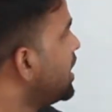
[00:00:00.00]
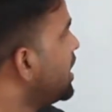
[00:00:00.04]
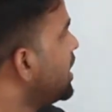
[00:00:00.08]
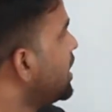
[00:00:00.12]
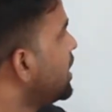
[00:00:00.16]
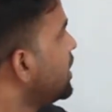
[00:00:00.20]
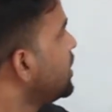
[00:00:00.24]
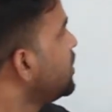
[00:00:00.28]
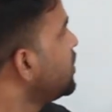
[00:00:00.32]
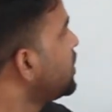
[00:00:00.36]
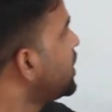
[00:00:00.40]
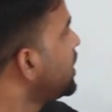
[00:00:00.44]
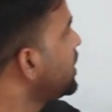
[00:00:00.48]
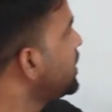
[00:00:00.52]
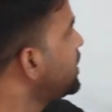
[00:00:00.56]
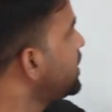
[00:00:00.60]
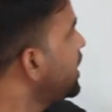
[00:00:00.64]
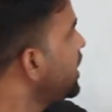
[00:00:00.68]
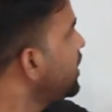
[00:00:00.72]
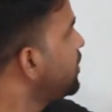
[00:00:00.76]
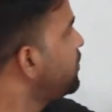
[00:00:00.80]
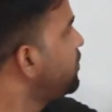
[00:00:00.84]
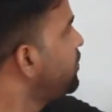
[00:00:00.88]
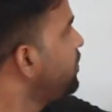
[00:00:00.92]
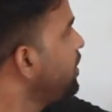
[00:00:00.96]
You can
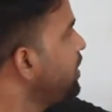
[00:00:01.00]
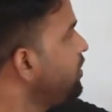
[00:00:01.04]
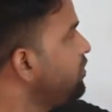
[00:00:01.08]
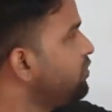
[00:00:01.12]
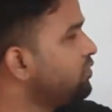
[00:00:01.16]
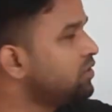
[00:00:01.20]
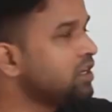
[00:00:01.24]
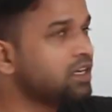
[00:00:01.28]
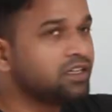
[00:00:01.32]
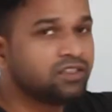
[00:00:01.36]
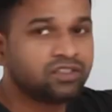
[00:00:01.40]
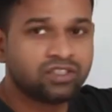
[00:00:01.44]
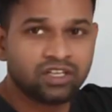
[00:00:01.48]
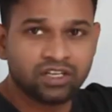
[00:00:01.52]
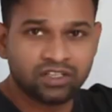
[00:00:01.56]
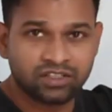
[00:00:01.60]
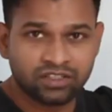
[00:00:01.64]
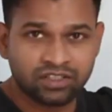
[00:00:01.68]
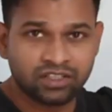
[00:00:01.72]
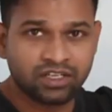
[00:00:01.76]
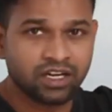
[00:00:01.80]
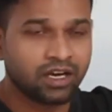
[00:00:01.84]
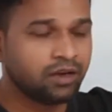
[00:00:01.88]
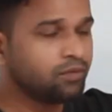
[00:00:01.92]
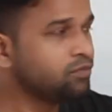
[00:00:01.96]
take fifth and sixth
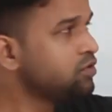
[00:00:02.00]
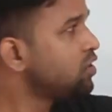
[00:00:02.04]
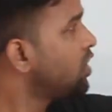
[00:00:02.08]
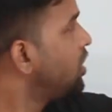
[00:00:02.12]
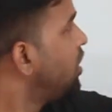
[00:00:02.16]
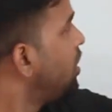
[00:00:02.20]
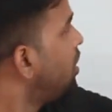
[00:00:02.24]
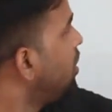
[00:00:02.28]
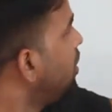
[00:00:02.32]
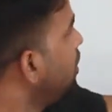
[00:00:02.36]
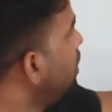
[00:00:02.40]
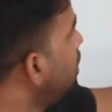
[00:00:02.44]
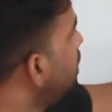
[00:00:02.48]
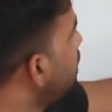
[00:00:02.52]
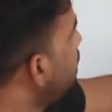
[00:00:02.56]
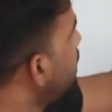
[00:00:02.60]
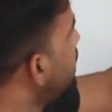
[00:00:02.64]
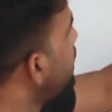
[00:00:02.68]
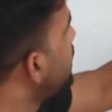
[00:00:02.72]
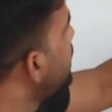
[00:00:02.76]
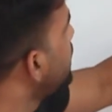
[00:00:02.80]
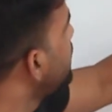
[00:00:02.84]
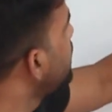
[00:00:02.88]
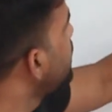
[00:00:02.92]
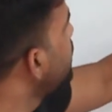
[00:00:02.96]
terms and all.
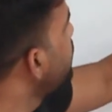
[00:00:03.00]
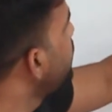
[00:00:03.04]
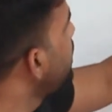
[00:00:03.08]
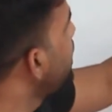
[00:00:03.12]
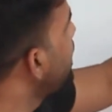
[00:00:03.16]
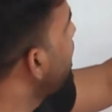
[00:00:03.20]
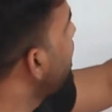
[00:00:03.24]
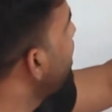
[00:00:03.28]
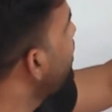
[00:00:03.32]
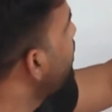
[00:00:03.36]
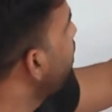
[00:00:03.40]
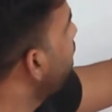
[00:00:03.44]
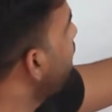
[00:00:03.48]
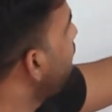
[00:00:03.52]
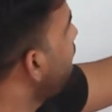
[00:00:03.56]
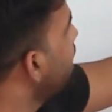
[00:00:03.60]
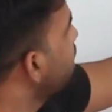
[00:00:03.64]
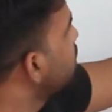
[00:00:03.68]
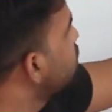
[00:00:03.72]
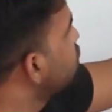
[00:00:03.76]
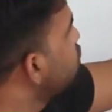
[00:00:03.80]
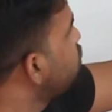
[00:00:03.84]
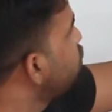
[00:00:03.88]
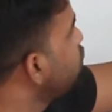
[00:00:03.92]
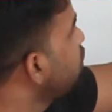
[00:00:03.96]
You will have
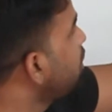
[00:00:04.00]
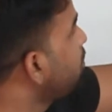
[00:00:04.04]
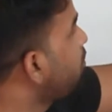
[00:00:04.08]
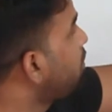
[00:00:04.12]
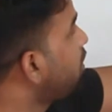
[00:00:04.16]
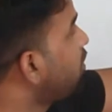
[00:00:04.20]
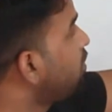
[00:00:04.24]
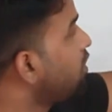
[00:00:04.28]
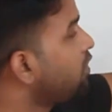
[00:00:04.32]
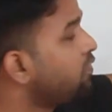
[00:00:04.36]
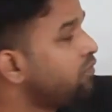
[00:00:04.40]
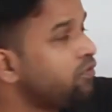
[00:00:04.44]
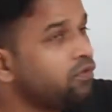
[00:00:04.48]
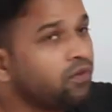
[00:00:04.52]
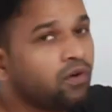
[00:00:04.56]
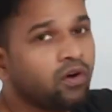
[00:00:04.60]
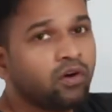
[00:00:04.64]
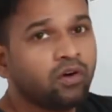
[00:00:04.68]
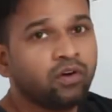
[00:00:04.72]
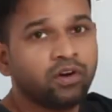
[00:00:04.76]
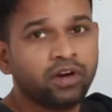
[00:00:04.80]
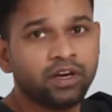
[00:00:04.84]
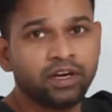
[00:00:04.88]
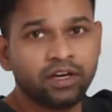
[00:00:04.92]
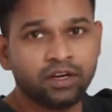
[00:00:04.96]
x to the power
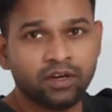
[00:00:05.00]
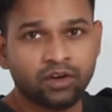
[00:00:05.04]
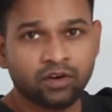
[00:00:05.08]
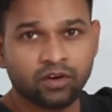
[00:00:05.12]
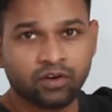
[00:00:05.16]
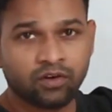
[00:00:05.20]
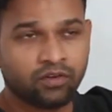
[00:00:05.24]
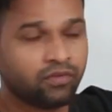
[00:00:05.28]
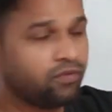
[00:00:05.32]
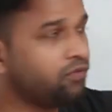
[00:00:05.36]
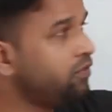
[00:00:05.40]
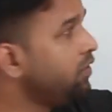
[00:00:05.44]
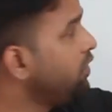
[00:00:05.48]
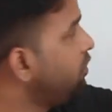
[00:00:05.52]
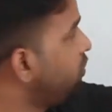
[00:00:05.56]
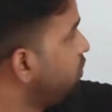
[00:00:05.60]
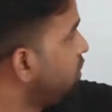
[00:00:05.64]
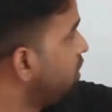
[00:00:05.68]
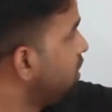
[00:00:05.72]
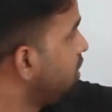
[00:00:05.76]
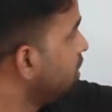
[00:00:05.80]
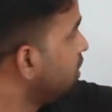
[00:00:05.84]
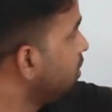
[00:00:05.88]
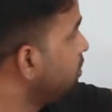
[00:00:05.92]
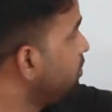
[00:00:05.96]
4 in your fifth
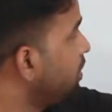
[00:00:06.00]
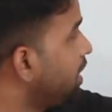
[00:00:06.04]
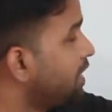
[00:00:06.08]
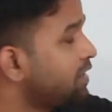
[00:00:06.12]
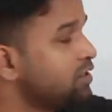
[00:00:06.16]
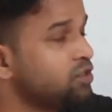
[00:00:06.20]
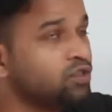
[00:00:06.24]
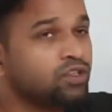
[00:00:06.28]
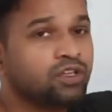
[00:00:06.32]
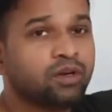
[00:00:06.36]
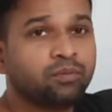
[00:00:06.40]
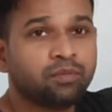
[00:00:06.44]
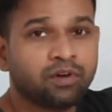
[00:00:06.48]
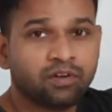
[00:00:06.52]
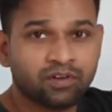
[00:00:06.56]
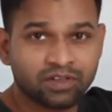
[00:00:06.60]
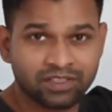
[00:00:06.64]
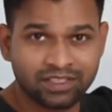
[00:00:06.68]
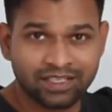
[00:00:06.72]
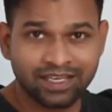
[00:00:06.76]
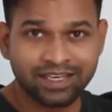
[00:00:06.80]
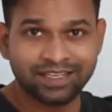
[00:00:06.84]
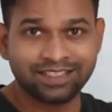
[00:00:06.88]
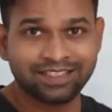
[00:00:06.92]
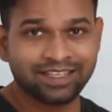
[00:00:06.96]
term, x to the power
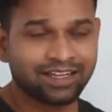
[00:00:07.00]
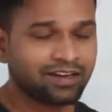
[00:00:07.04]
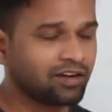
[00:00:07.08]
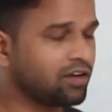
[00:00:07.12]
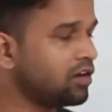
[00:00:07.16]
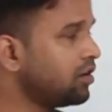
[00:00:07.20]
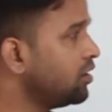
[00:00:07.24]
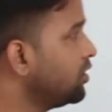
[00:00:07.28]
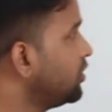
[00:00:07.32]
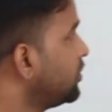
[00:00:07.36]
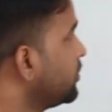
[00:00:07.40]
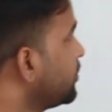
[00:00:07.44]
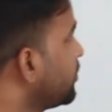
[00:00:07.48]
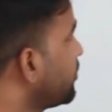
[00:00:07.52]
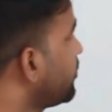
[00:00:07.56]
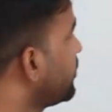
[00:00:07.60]
6 and all.